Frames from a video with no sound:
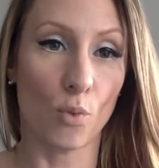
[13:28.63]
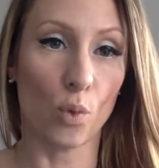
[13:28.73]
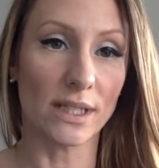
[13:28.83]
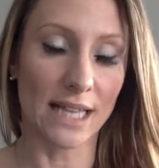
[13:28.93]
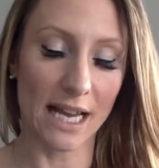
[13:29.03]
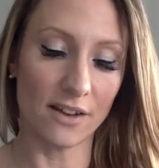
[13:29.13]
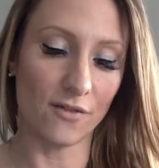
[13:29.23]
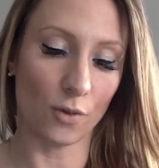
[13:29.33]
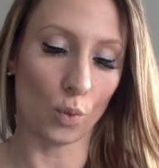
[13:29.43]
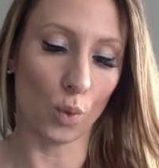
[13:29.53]
What's kind
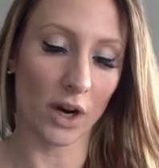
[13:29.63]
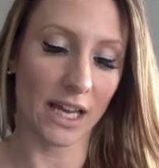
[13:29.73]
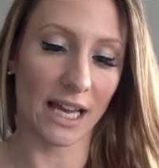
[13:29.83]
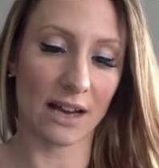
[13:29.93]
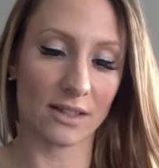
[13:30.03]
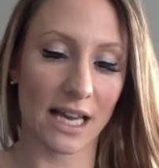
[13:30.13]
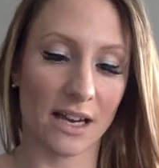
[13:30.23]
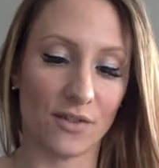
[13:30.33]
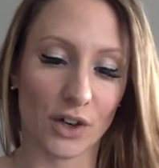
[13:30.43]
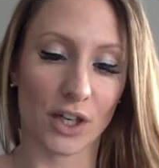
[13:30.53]
of working outside
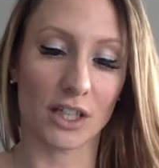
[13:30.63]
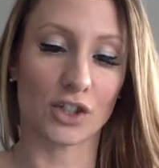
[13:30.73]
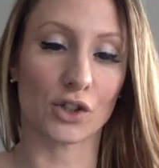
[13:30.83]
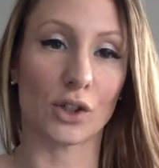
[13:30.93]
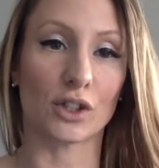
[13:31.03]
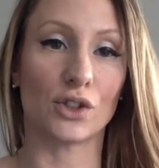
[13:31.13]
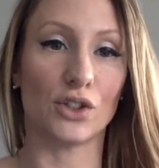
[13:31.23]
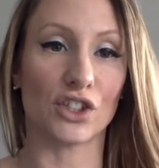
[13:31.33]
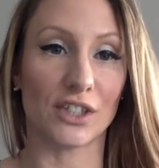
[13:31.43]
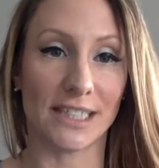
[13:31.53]
of your control to
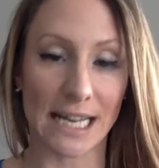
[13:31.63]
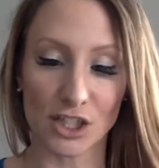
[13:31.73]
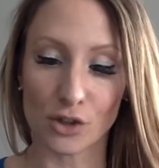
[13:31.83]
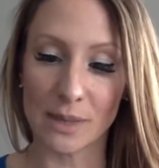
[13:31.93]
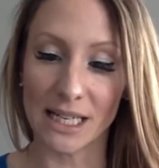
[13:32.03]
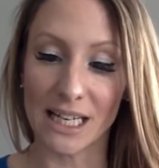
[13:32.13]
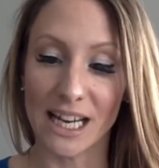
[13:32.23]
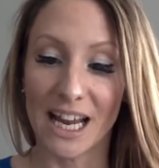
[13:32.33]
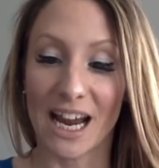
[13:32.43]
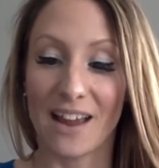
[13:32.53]
your detriment?
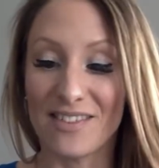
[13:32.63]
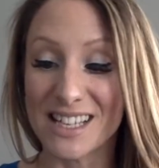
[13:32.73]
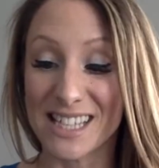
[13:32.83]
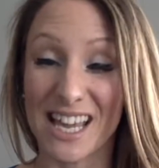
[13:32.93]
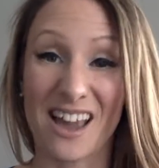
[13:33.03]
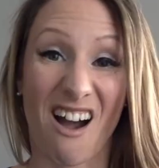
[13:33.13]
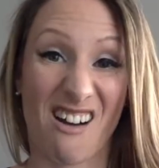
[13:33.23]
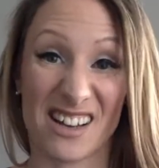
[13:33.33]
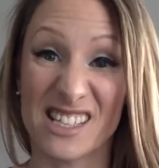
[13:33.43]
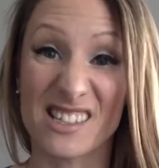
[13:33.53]
And they say,
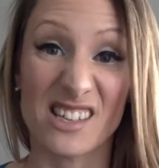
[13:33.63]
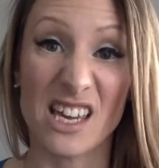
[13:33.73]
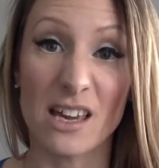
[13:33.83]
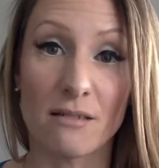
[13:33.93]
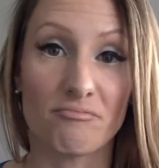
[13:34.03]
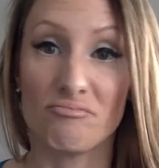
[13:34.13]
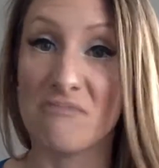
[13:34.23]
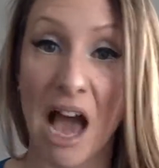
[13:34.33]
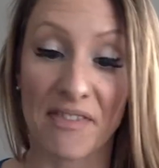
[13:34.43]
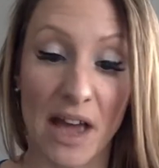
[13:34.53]
honestly,
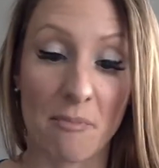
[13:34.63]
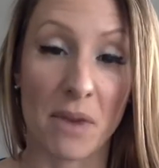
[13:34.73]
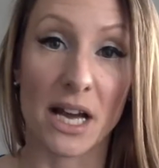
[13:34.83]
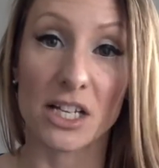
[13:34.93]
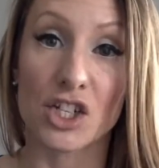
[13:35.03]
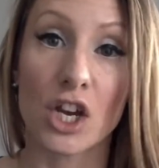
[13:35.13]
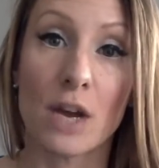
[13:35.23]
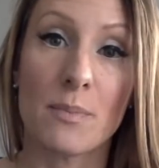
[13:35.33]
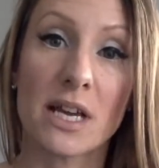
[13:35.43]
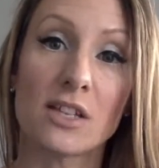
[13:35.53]
not that much.
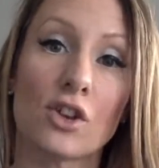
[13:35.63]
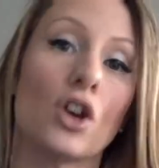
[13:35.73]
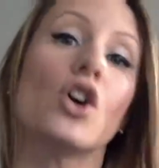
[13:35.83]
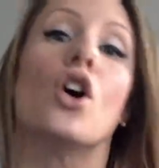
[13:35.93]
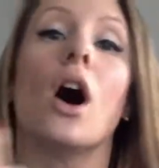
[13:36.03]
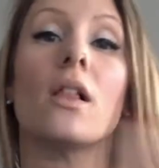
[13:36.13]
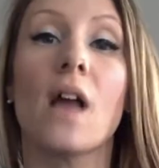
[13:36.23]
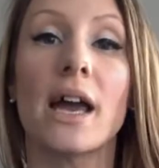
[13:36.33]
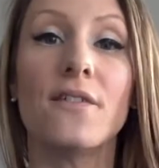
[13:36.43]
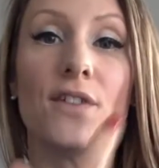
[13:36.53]
Because a
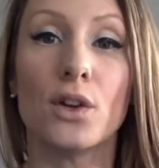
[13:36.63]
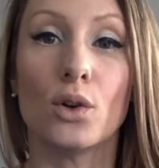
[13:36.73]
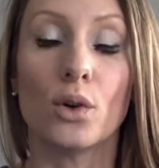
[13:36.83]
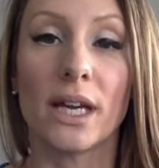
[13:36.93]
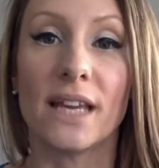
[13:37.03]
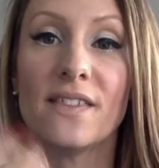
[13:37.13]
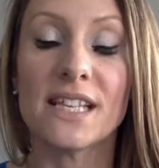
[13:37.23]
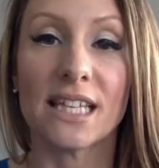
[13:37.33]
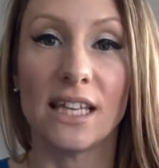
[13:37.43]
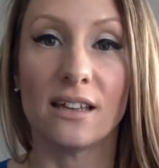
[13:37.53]
lot of you in
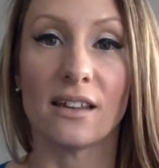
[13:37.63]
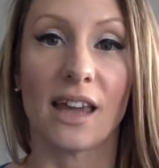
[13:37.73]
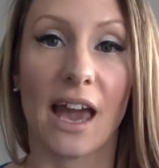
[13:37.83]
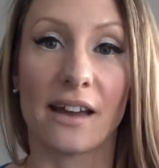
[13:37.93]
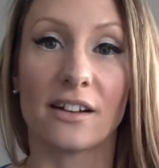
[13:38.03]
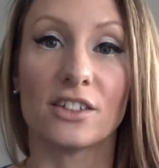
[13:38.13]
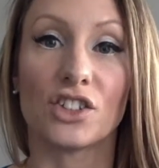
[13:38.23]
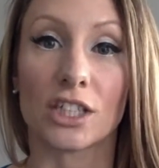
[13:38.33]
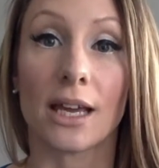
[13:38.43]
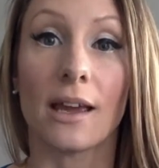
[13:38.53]
this healing
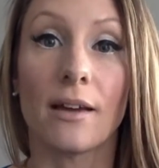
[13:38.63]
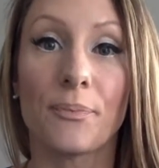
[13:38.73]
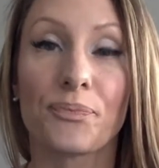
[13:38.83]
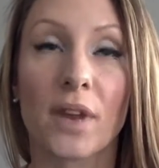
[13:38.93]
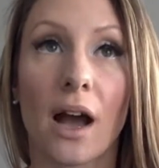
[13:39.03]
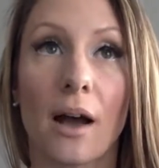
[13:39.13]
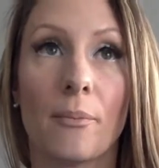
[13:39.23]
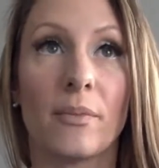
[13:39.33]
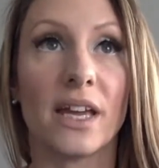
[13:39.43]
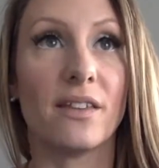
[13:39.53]
energy,
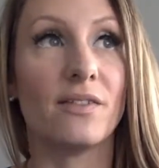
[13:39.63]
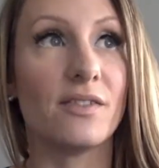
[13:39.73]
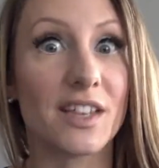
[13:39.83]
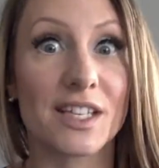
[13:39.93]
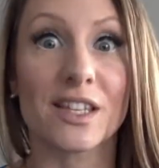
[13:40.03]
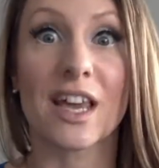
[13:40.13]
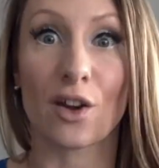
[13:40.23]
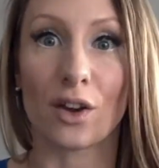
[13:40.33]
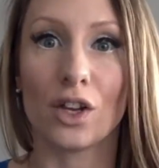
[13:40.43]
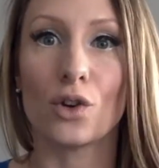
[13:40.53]
in this
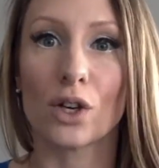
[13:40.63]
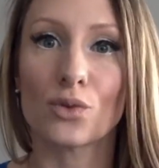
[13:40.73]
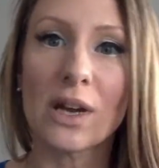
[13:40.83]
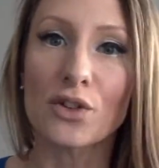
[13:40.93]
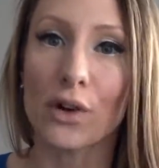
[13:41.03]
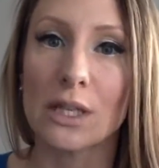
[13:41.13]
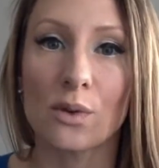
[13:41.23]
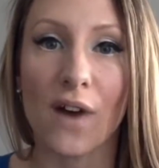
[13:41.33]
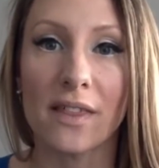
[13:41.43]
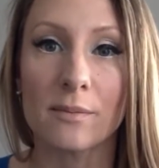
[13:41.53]
like, you know, because retrogrades, we
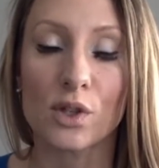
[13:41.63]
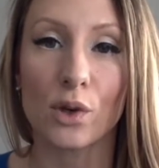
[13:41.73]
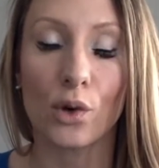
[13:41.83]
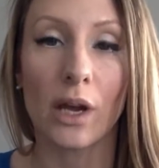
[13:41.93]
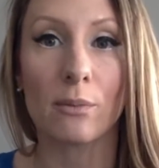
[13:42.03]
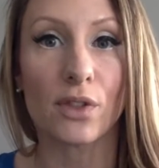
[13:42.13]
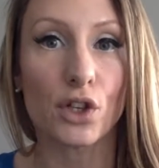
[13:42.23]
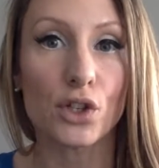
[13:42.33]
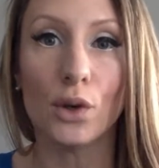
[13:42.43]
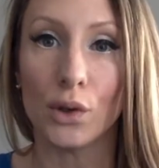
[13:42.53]
find them so annoying, but they're
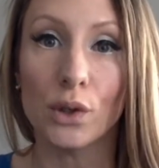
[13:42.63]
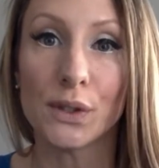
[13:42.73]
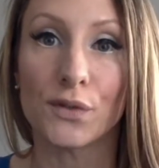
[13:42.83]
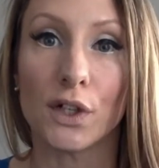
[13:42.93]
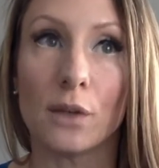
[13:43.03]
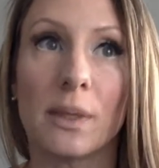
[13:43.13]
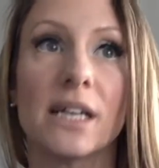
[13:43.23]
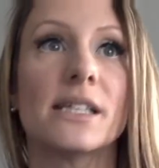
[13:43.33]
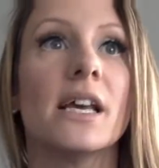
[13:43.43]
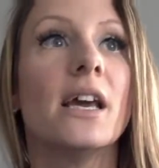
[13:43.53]
so useful
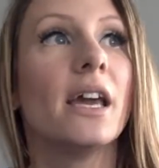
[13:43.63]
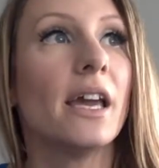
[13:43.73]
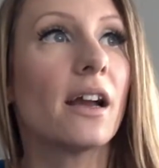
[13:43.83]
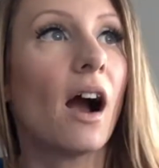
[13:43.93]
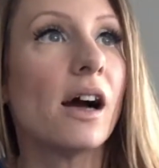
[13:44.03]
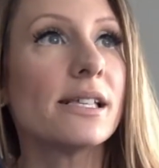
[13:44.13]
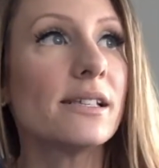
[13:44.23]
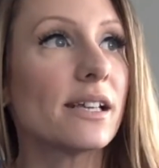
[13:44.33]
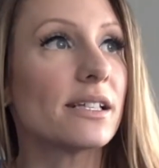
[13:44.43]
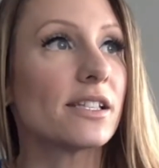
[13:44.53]
because it
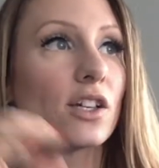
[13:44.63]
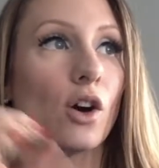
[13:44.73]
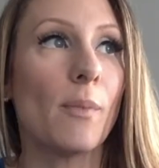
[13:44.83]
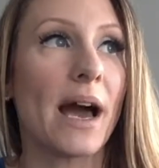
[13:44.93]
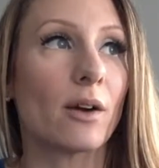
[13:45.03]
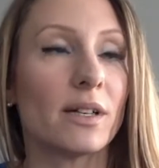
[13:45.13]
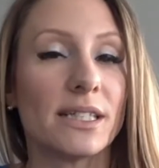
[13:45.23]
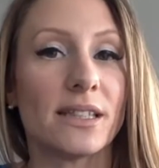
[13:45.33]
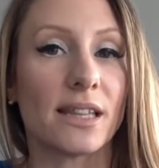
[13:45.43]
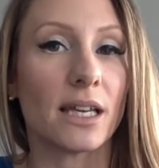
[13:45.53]
causes us to go backwards
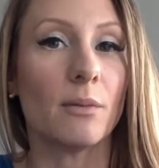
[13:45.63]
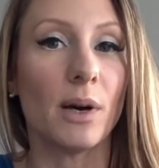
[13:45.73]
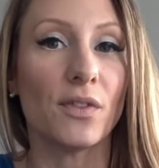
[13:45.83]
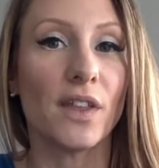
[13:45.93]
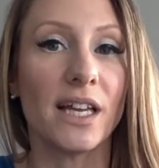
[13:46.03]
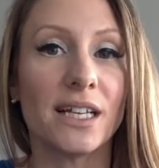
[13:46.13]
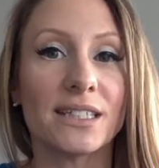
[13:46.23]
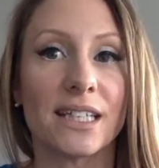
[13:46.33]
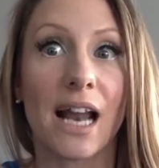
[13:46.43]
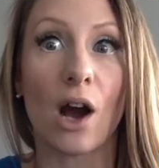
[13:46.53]
and think about things
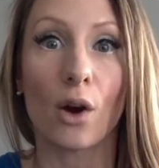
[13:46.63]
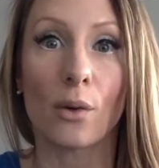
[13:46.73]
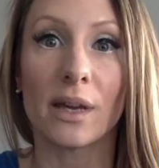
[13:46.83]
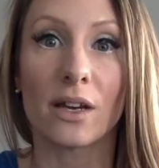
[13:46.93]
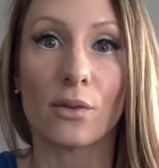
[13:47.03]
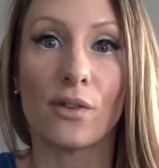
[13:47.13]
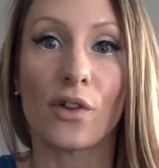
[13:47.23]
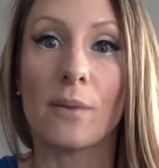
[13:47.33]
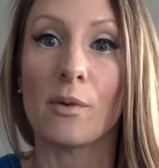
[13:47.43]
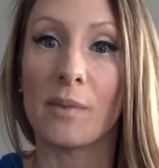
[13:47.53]
and how are we going to
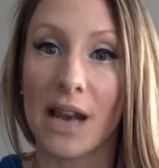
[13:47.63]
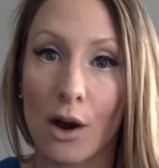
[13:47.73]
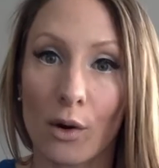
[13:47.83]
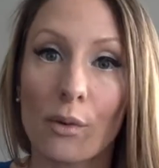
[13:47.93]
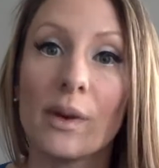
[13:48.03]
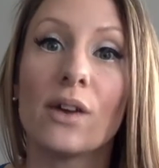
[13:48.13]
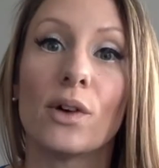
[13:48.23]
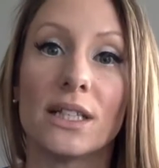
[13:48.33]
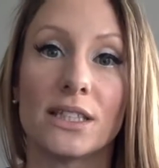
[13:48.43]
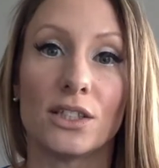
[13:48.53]
reframe them and how are we
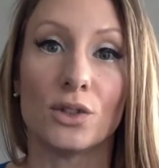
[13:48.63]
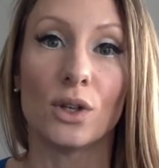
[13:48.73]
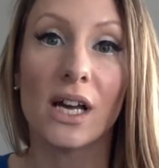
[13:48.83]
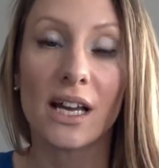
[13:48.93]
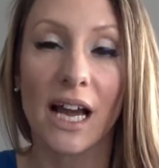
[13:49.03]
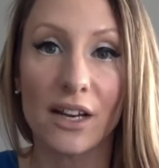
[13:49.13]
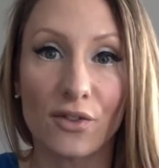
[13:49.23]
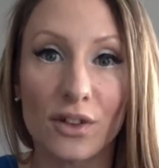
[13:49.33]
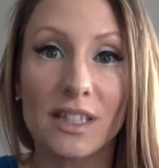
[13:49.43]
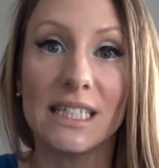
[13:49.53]
going to kind of
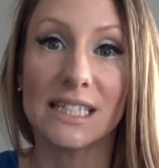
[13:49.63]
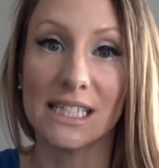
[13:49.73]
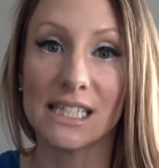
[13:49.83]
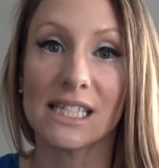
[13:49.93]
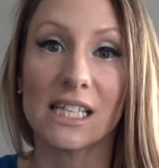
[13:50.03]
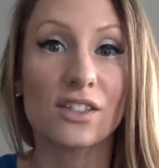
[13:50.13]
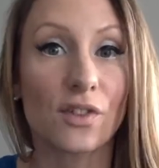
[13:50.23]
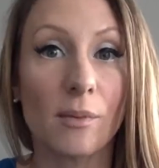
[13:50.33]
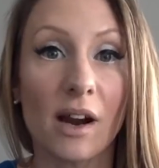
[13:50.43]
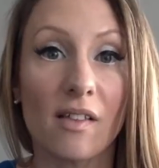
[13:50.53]
release these things
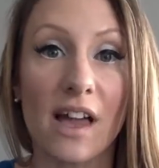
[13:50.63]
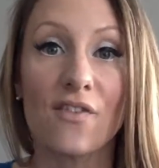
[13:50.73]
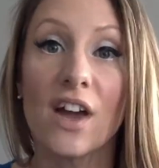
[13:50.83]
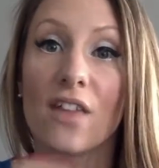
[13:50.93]
from our life.